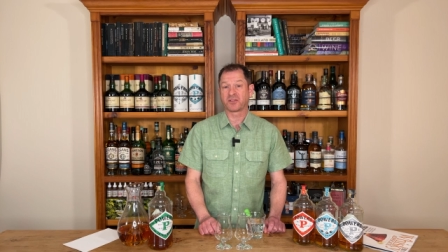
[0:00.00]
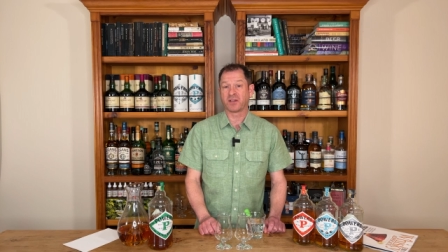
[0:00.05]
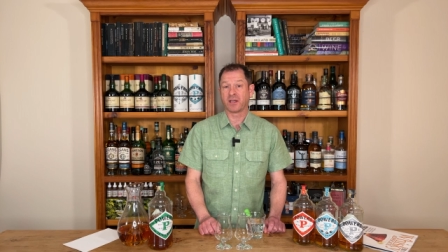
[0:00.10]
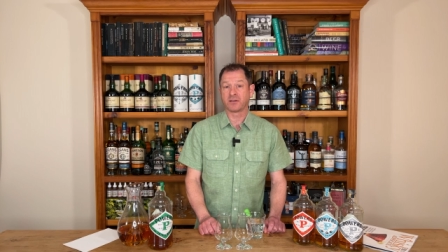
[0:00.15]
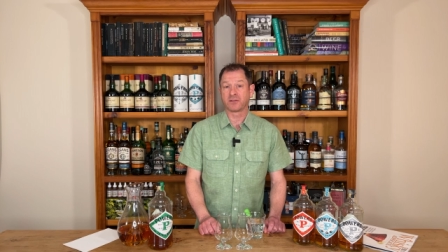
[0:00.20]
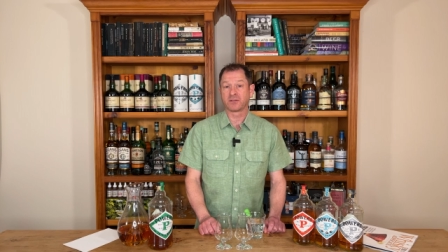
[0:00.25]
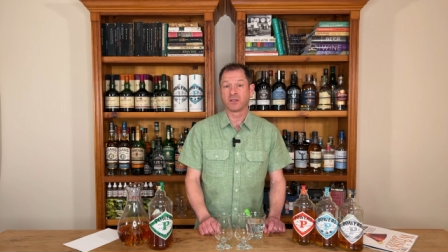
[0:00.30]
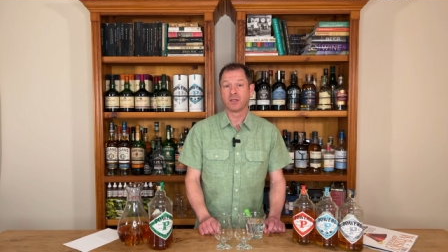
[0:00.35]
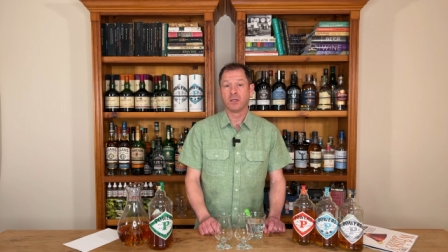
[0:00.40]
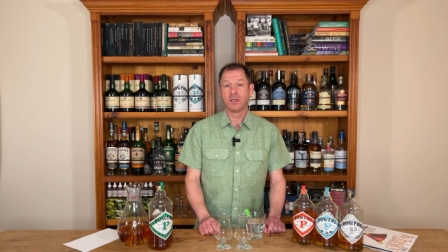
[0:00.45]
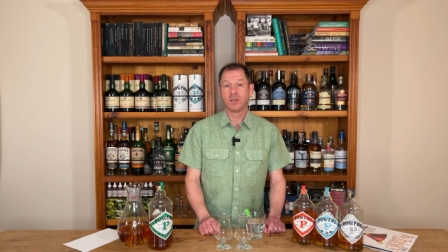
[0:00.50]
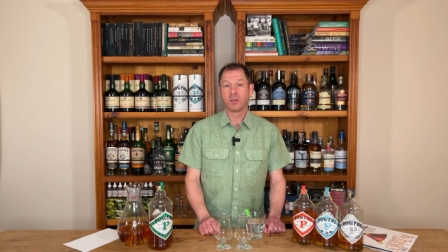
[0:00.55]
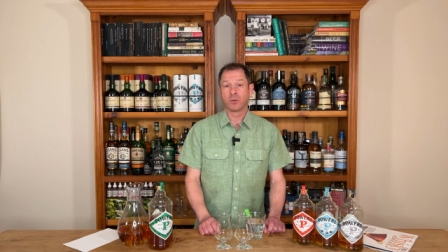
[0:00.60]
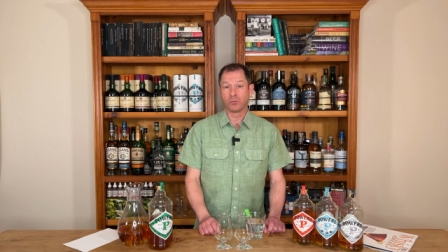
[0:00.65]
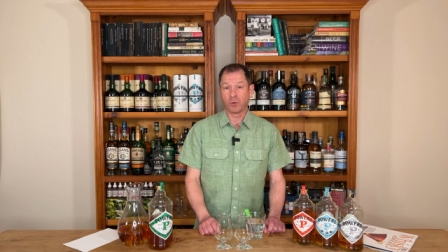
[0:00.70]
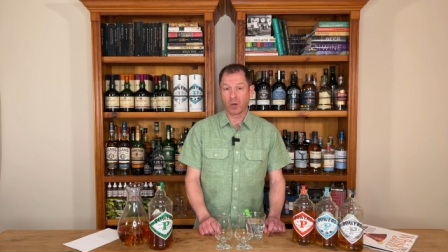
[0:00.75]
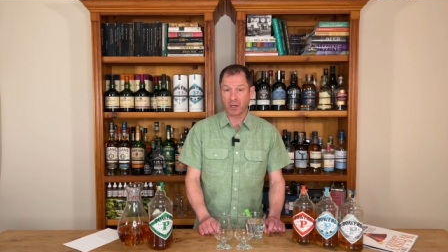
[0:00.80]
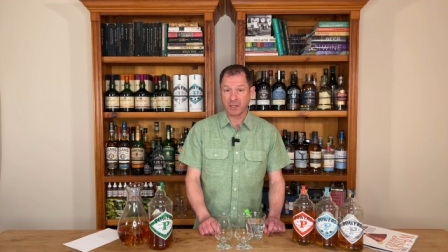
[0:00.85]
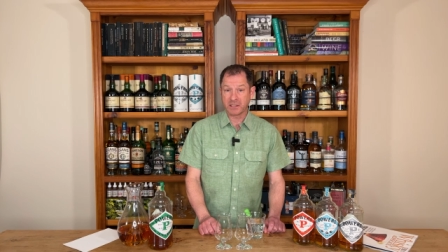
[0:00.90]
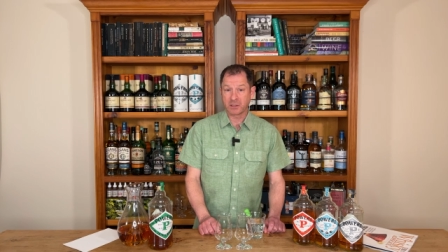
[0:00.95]
percent
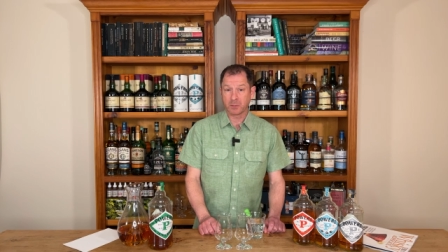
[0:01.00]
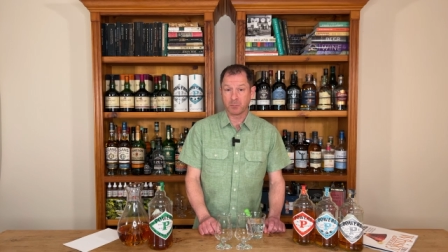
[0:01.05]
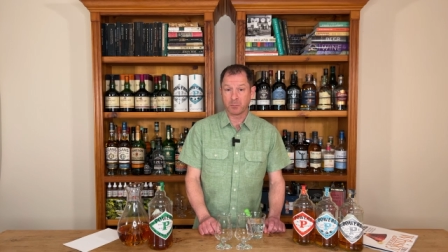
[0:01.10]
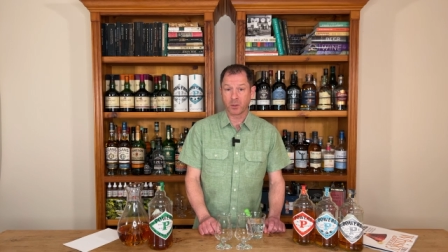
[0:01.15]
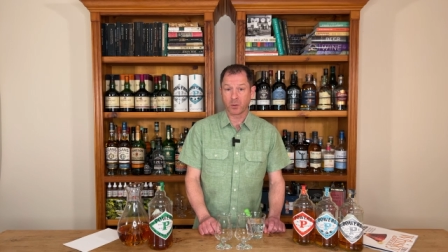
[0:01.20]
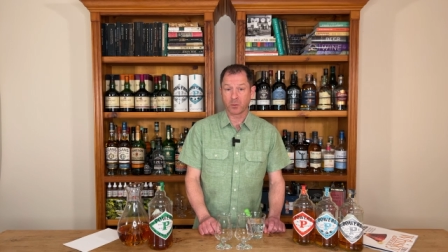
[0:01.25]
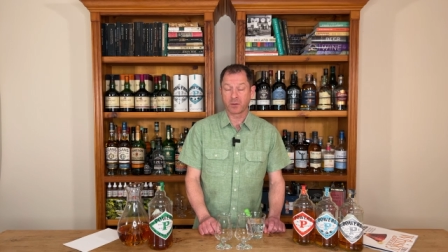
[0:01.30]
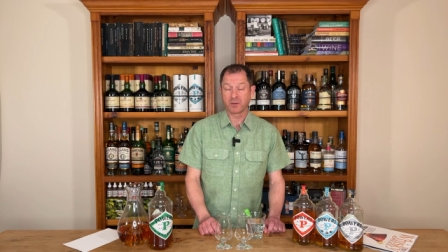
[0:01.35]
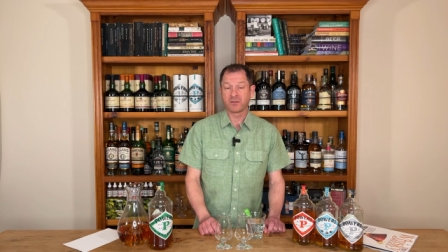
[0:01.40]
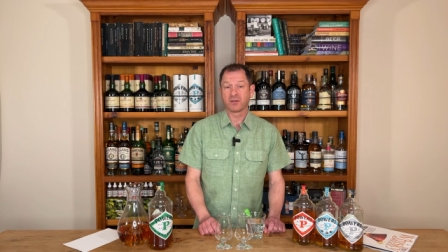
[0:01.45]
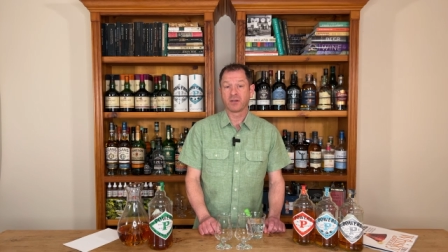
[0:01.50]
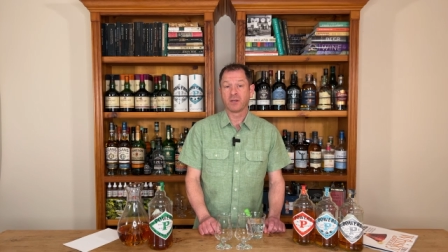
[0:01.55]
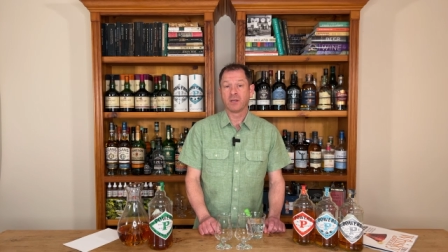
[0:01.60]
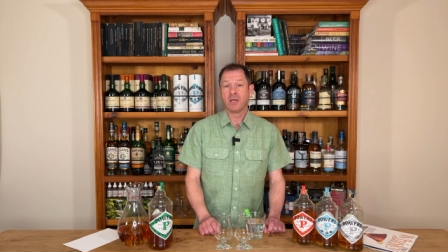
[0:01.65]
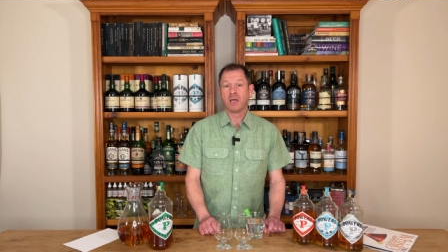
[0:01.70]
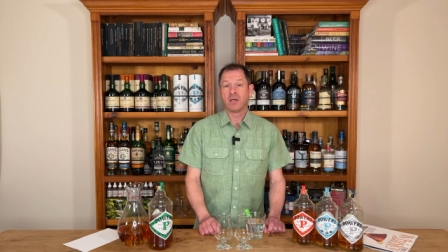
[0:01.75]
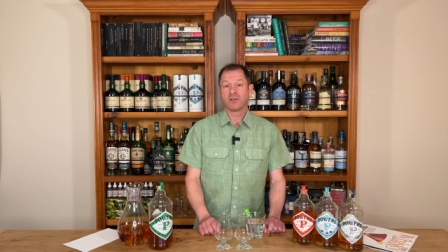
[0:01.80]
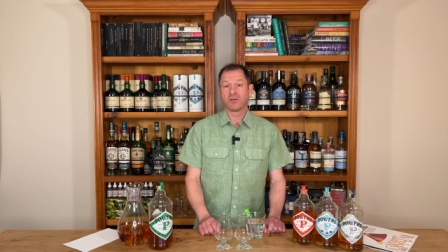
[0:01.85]
rye component.